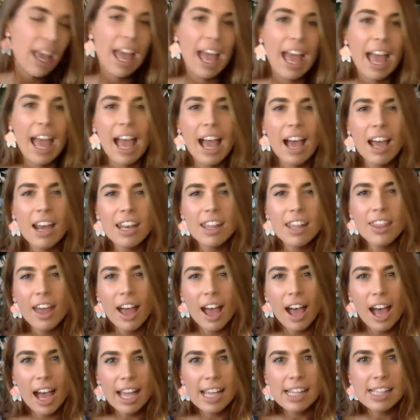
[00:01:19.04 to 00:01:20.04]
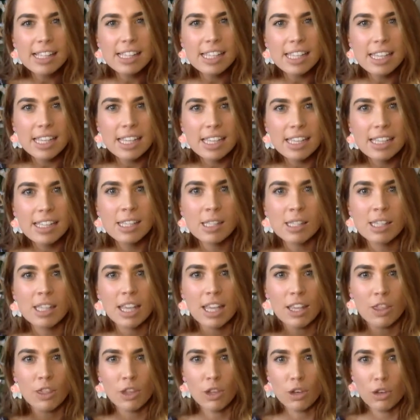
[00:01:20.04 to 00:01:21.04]
how do the ideas
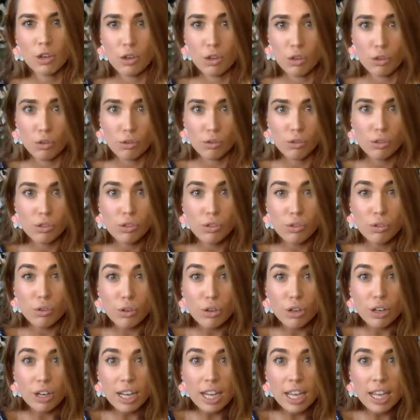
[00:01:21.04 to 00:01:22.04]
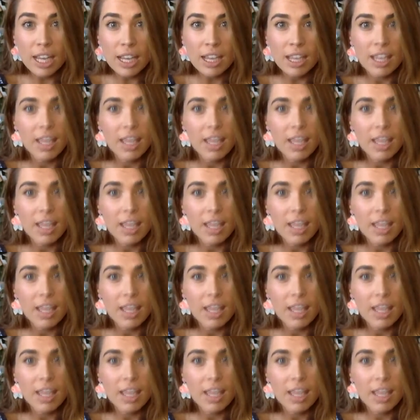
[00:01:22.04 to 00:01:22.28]
in the news story